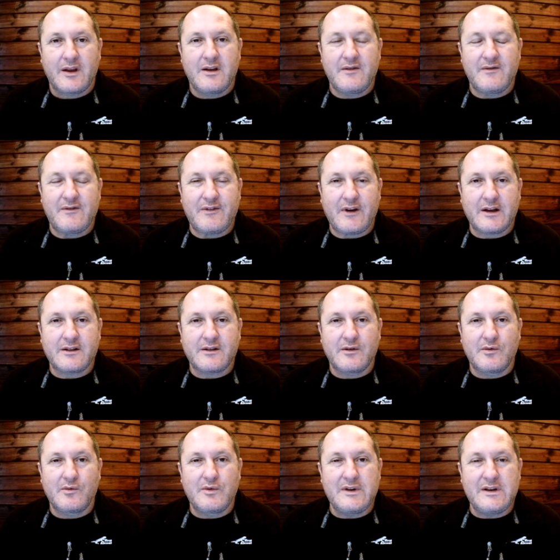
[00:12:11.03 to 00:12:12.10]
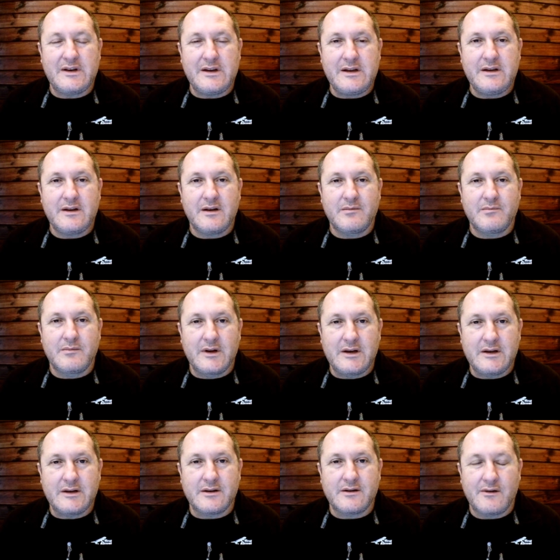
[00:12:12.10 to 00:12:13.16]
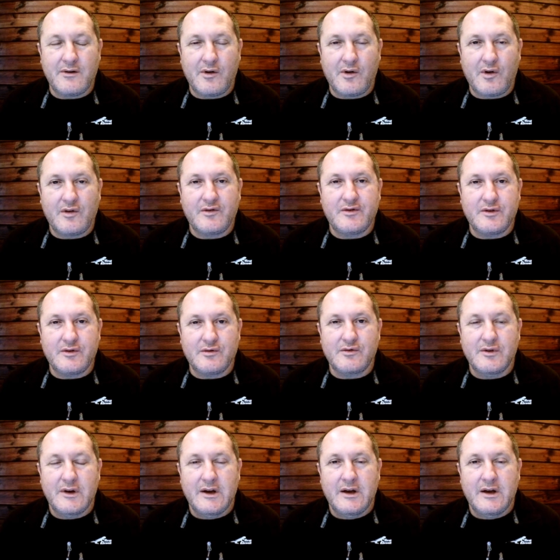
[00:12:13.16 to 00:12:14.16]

in fact, we need a million of you.